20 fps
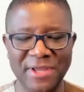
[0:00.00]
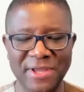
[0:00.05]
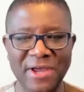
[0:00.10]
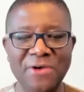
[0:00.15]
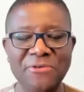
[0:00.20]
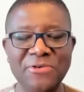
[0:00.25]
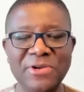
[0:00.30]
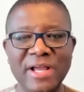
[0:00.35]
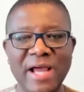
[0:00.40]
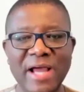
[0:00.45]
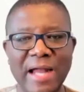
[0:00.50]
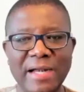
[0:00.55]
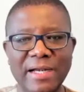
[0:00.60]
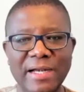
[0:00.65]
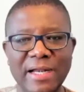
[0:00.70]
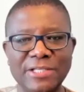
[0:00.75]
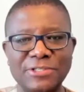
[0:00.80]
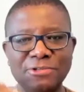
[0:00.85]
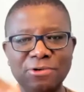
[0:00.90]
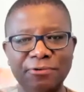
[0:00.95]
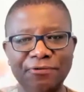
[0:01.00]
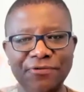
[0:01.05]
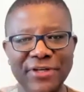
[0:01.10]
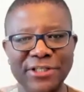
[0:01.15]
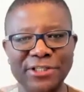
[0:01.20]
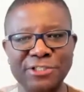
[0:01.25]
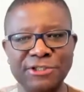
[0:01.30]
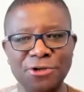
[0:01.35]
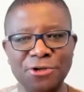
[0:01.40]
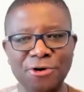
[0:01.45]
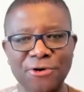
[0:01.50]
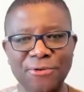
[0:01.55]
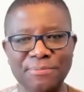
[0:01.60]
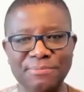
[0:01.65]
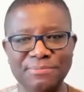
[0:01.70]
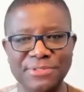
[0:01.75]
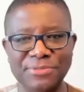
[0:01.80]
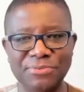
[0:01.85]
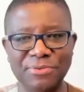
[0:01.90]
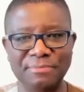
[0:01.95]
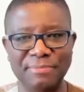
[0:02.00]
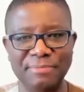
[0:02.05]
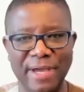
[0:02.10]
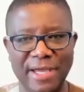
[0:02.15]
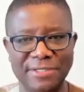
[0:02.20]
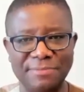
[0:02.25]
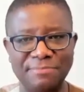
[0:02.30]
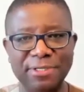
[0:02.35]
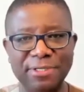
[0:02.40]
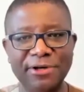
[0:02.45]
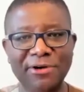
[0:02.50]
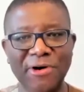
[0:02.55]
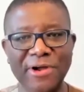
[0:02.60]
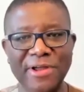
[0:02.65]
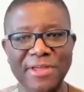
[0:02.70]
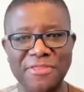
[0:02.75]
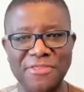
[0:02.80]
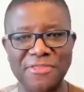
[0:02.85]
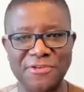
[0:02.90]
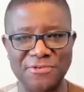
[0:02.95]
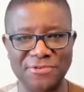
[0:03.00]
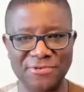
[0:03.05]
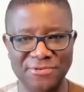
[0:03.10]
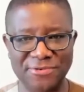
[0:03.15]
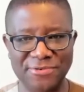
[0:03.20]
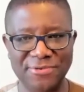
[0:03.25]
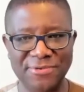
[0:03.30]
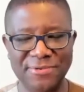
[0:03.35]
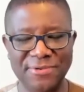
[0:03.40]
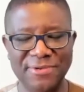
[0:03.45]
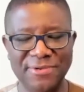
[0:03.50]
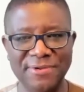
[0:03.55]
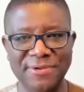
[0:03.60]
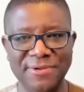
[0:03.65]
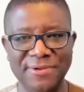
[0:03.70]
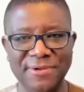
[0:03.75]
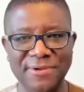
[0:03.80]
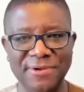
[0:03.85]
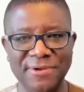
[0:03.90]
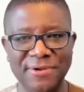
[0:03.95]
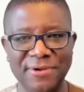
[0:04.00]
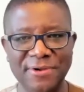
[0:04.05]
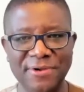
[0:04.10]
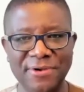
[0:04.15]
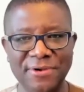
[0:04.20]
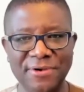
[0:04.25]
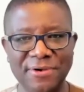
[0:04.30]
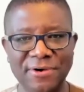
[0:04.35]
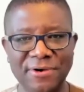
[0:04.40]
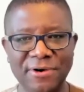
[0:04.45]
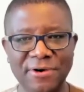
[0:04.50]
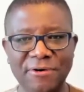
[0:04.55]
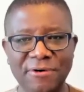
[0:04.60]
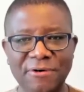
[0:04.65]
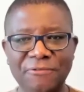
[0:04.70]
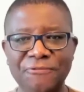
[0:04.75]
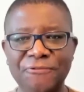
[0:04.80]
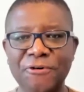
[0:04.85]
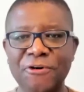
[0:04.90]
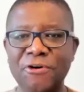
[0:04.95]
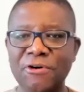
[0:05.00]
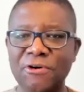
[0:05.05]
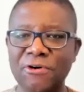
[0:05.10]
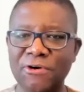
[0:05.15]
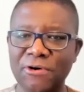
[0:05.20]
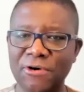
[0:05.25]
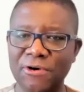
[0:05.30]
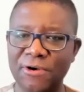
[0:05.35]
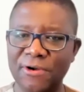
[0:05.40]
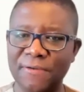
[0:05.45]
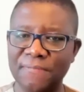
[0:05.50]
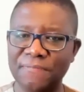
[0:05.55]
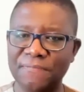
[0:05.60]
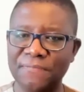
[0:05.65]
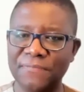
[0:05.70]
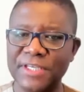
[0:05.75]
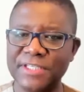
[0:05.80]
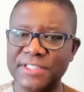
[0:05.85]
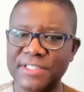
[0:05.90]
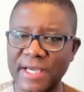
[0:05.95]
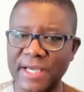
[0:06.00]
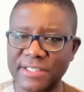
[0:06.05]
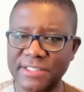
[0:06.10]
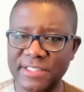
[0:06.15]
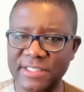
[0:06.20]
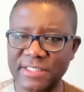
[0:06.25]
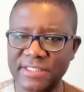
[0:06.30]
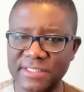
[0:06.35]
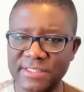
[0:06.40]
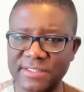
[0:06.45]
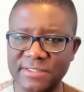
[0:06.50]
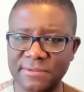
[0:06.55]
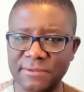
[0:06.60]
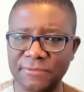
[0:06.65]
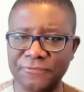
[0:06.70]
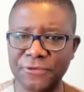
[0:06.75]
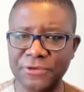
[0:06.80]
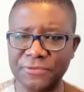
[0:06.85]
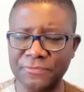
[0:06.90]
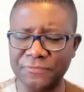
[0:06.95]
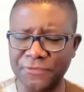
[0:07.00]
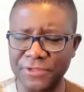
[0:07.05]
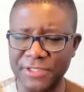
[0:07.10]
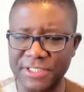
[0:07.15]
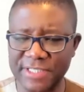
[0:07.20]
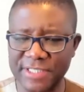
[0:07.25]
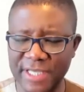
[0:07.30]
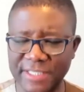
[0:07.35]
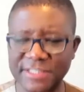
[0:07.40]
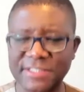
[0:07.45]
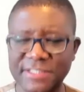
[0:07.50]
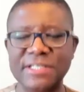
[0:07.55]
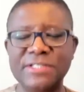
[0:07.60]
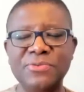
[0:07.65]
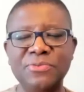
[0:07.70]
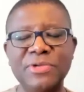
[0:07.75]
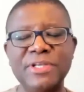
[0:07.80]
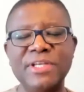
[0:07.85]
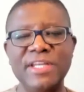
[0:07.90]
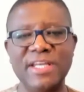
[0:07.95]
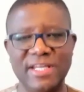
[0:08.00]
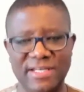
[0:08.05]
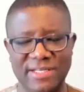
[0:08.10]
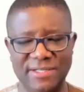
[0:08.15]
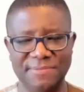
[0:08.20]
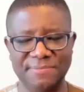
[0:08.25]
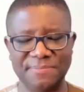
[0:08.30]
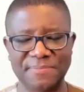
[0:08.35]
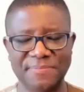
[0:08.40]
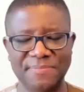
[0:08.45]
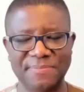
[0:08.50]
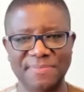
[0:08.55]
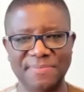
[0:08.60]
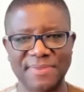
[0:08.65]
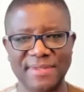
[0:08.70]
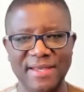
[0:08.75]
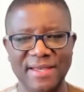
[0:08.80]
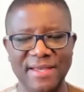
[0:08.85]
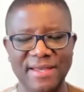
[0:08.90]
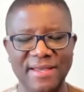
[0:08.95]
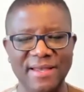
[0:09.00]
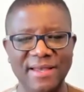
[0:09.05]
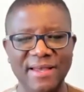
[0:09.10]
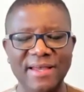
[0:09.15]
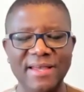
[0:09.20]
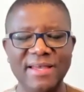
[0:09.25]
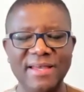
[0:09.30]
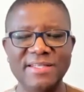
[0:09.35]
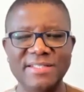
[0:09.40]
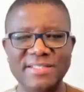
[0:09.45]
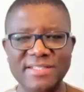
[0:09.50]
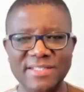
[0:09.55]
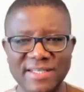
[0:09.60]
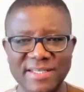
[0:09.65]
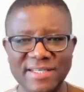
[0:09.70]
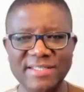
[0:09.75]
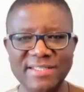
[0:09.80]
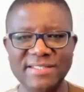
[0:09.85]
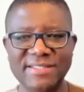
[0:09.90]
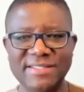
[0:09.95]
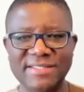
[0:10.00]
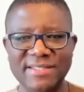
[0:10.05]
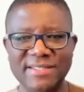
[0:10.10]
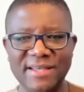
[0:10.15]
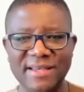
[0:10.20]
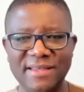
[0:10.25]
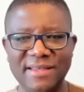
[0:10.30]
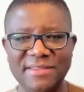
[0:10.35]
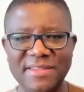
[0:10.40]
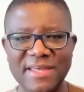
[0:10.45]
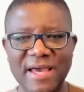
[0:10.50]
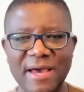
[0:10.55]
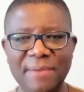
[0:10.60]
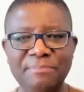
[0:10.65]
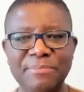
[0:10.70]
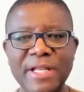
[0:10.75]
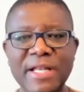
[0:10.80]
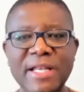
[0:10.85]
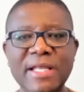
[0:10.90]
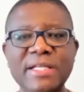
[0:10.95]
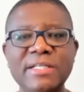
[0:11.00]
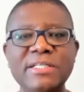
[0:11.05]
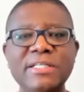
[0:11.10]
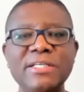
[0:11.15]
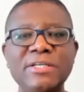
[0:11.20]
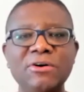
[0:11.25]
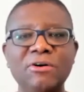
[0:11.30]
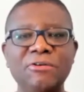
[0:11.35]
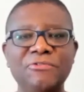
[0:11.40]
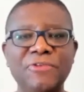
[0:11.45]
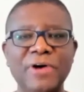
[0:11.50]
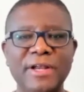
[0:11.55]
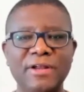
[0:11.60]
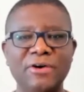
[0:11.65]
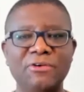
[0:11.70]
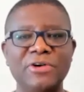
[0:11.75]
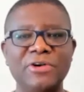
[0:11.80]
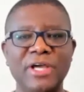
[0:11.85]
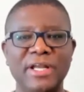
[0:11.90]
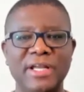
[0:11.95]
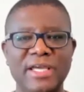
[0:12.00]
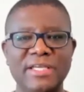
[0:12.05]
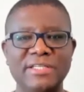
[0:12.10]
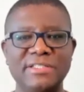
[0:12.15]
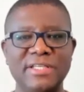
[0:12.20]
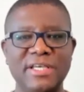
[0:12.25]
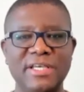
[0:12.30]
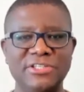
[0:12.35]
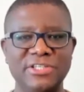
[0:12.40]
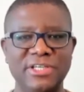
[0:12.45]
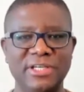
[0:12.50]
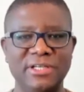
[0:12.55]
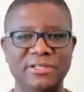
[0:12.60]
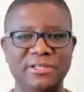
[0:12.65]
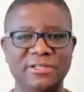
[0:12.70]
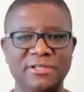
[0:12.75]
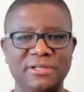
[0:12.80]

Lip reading: regardless of the storms we might be going through, for the success we need. It is the ability of an organization